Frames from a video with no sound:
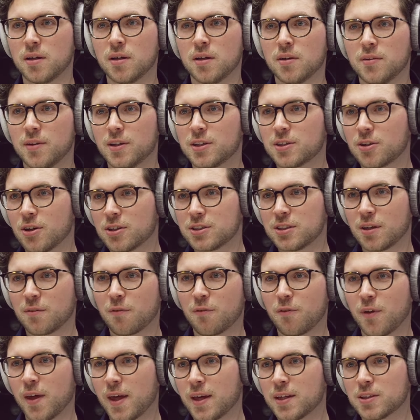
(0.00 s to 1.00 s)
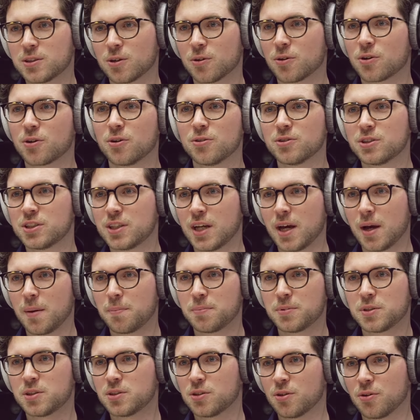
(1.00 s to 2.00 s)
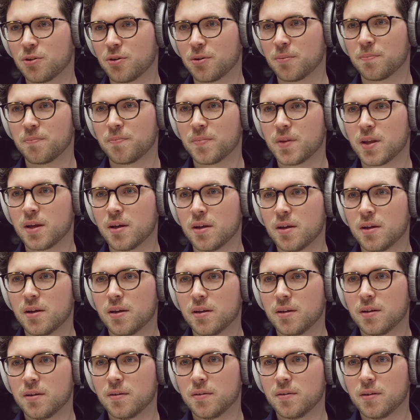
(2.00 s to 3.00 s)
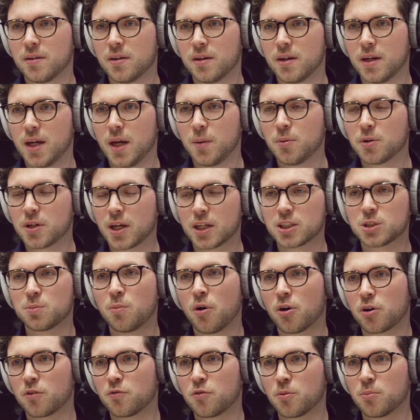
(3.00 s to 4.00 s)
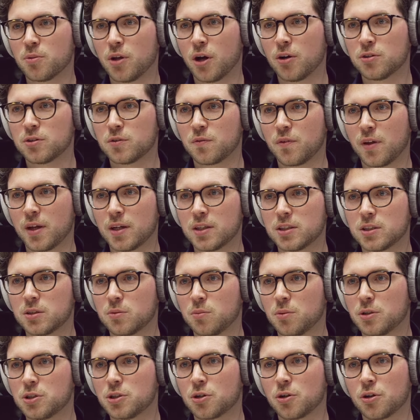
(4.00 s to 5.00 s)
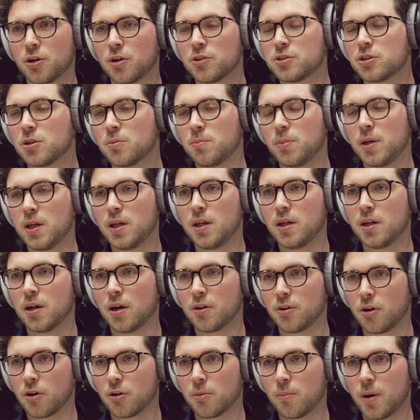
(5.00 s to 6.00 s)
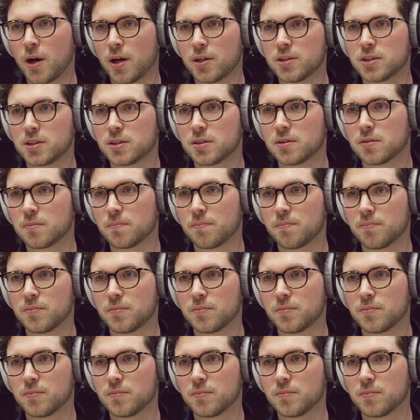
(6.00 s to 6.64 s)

discussing things or concepts, or it would get smarter from those things, which could also be anonymized.